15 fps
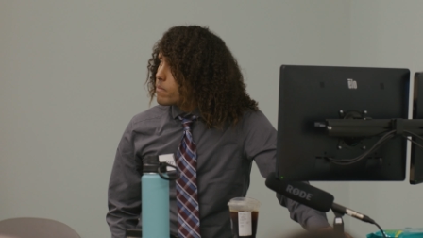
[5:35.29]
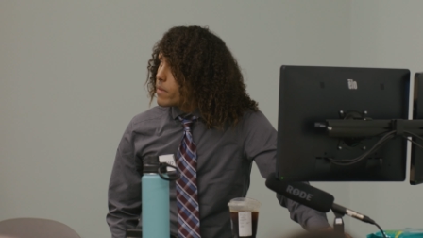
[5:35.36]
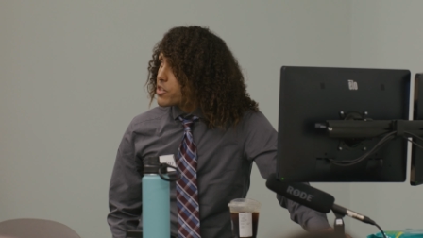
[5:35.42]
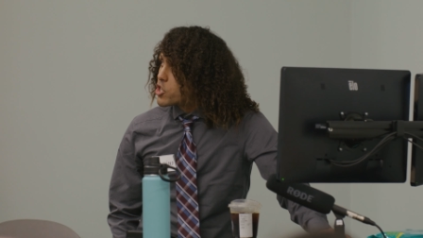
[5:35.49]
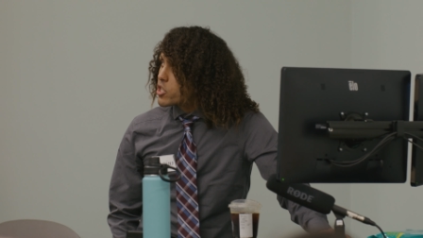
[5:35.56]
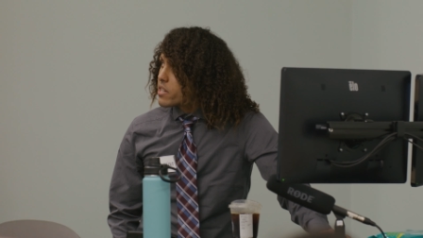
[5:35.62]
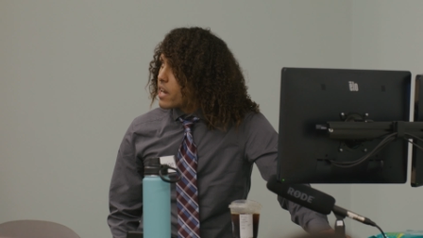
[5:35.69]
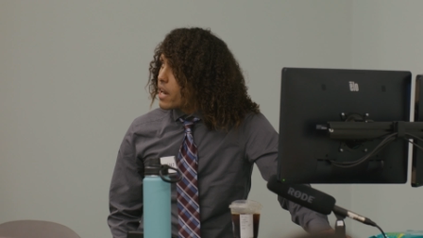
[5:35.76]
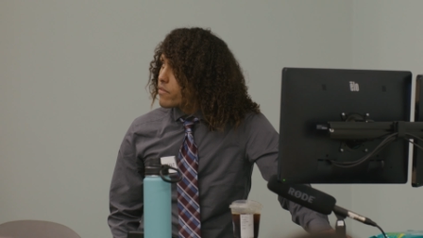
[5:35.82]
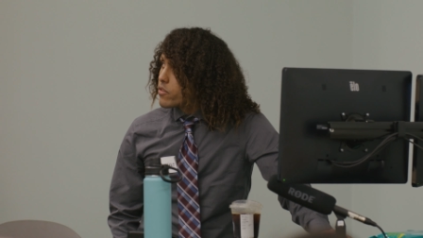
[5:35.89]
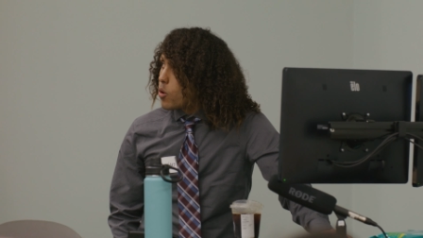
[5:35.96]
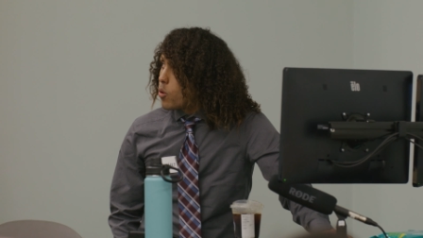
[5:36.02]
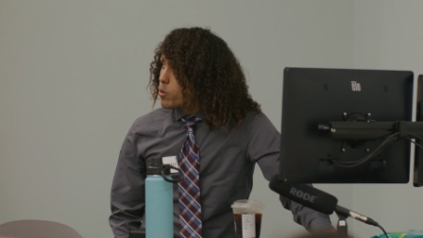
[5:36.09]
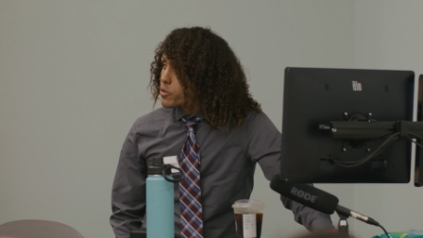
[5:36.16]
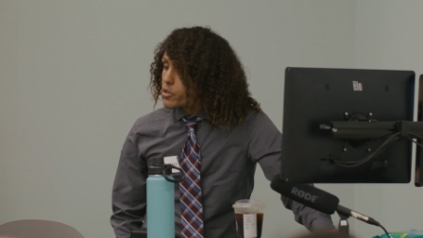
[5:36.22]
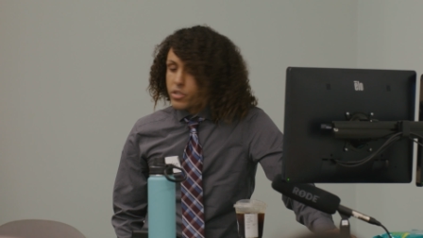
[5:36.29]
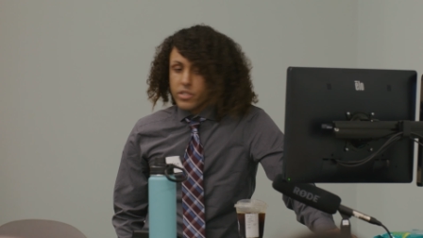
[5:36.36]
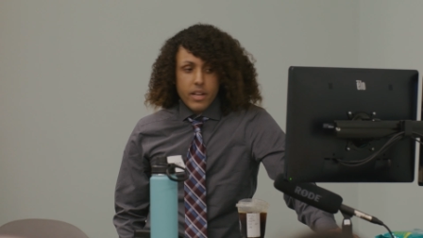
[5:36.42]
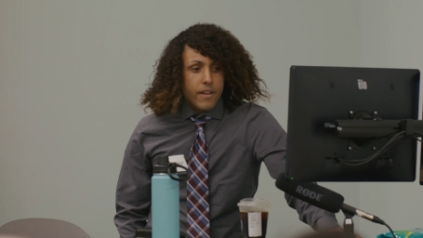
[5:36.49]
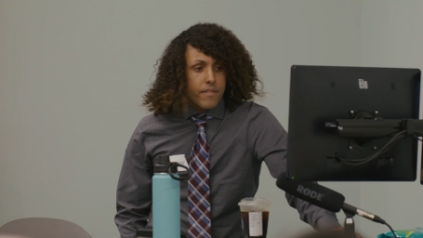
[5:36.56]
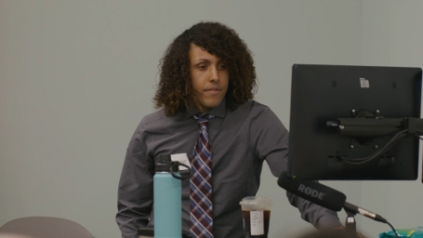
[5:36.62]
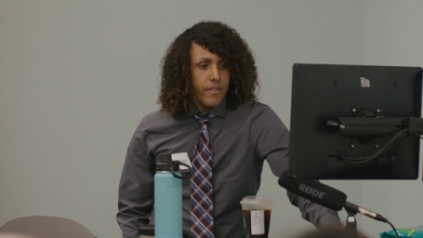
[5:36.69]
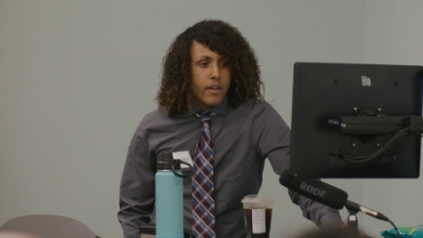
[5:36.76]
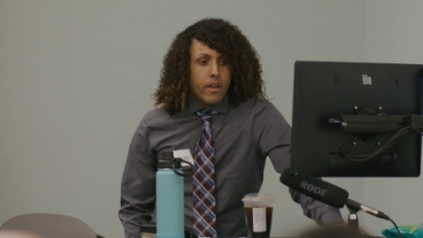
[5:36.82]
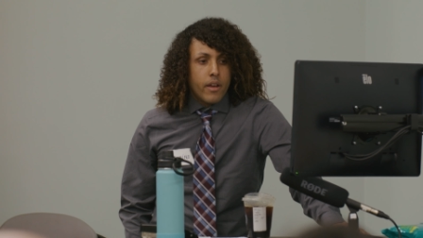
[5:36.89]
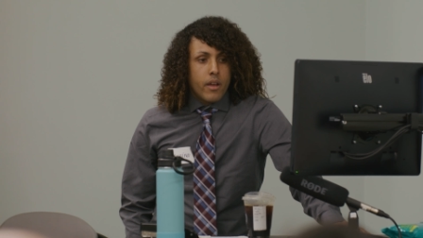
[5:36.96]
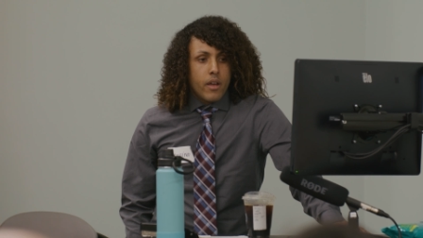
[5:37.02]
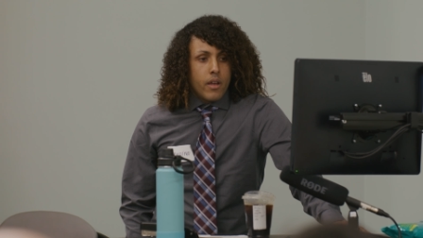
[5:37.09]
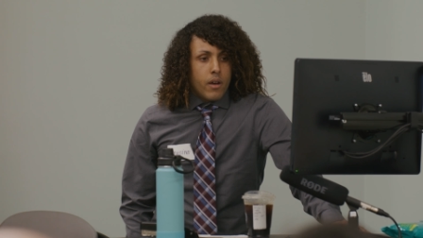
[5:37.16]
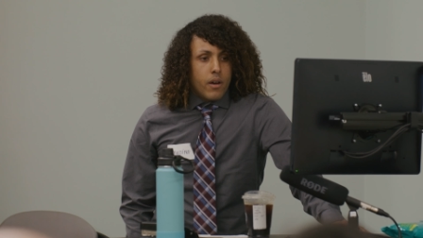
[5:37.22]
It's just kind of the older stuff.
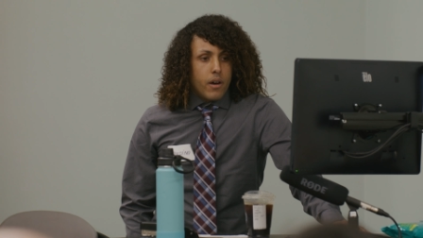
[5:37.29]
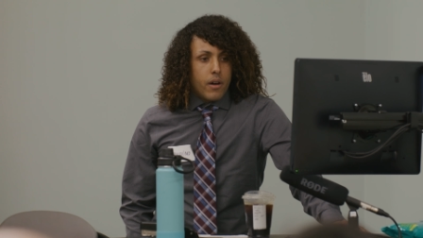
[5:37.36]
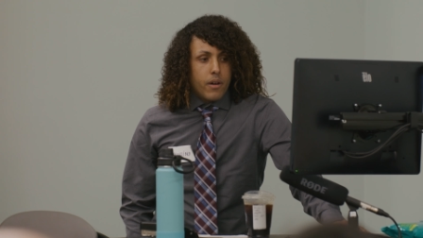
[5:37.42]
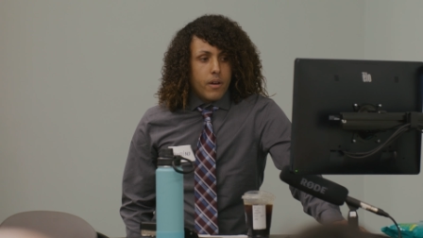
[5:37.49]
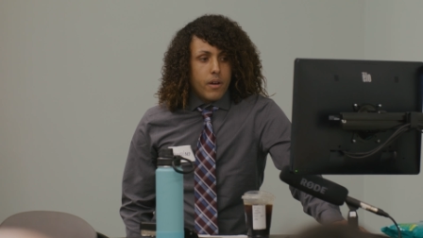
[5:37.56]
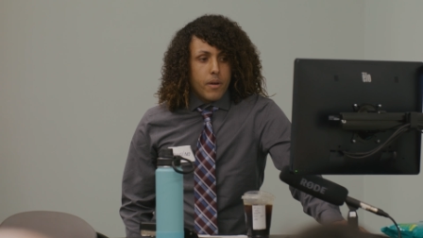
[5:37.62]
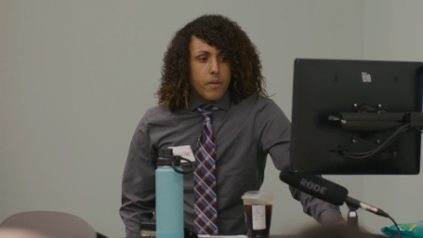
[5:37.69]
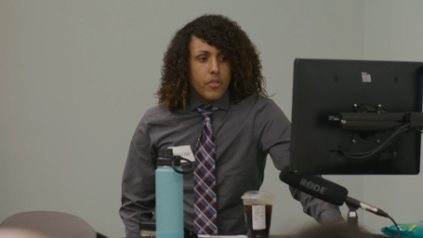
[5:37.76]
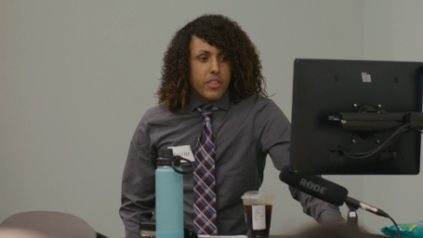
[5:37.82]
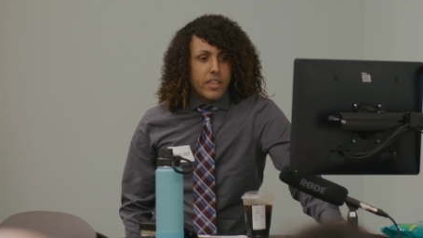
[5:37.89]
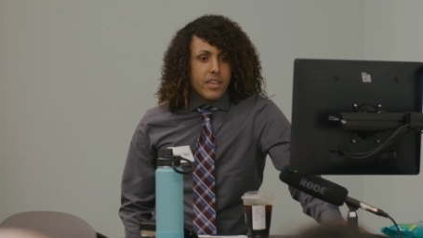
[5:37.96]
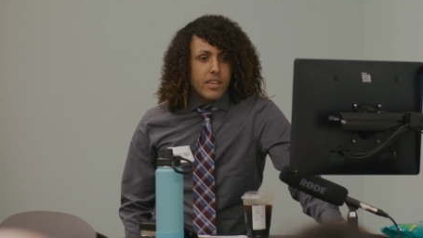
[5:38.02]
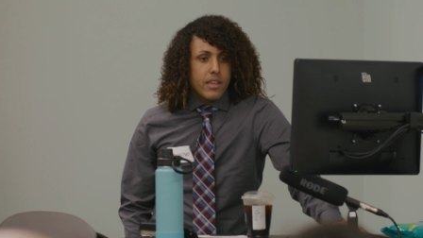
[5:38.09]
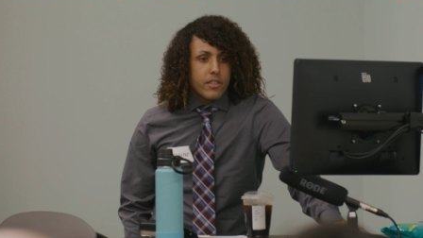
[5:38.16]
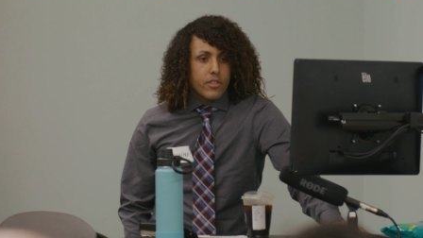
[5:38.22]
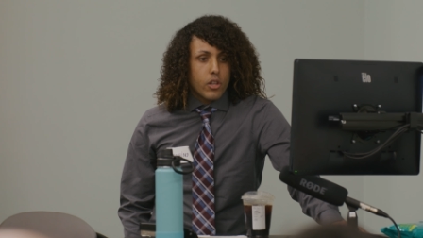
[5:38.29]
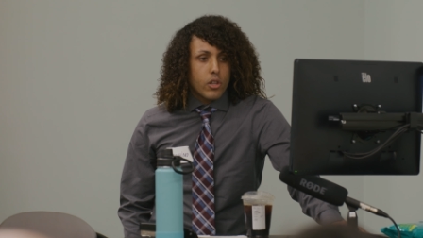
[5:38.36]
The